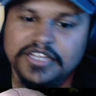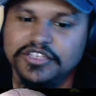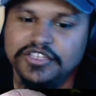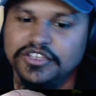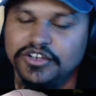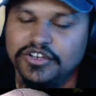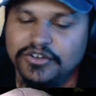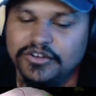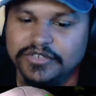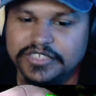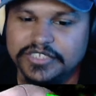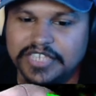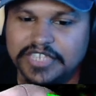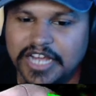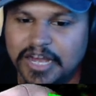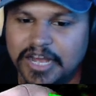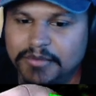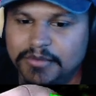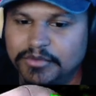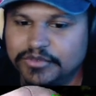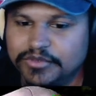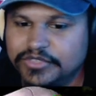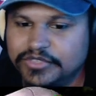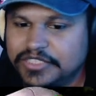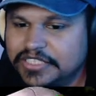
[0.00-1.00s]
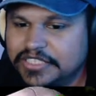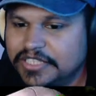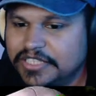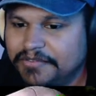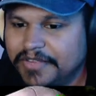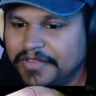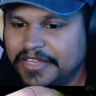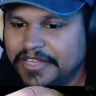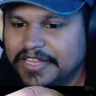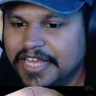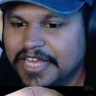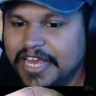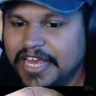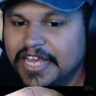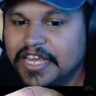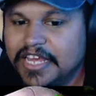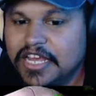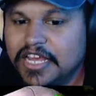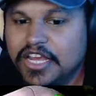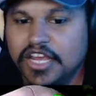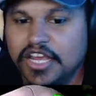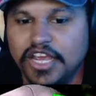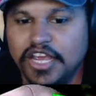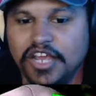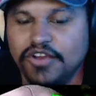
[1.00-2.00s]
you know, his combos and stuff like that,
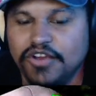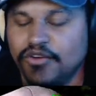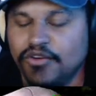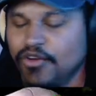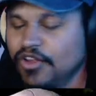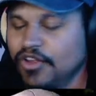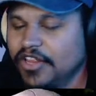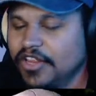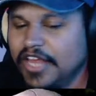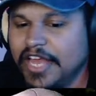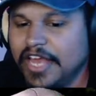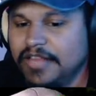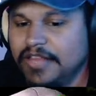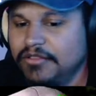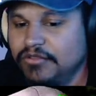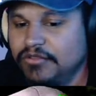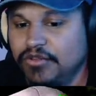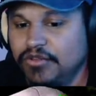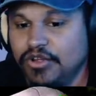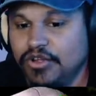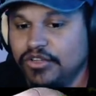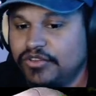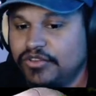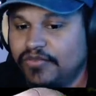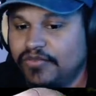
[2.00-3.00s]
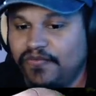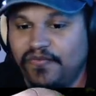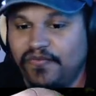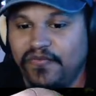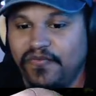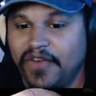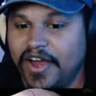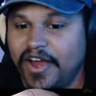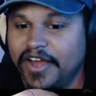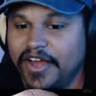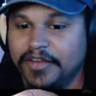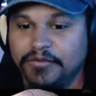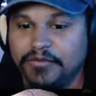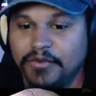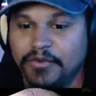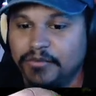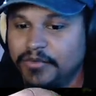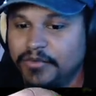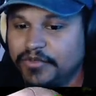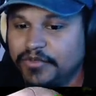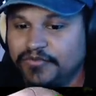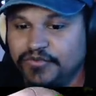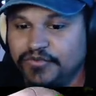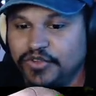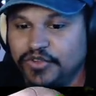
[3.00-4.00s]
and all that looked fine when
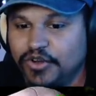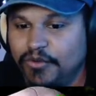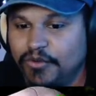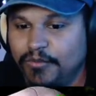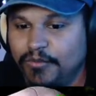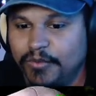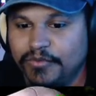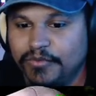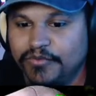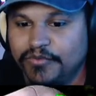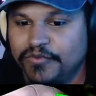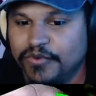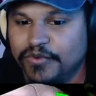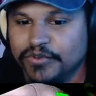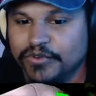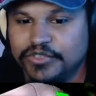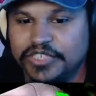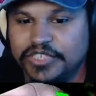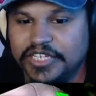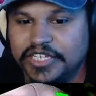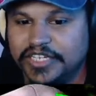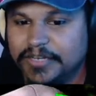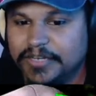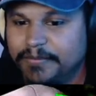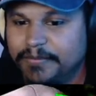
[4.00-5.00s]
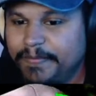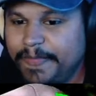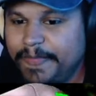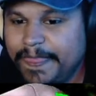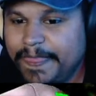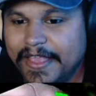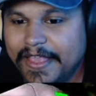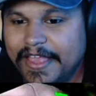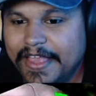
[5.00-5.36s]
we you know when we first seen him.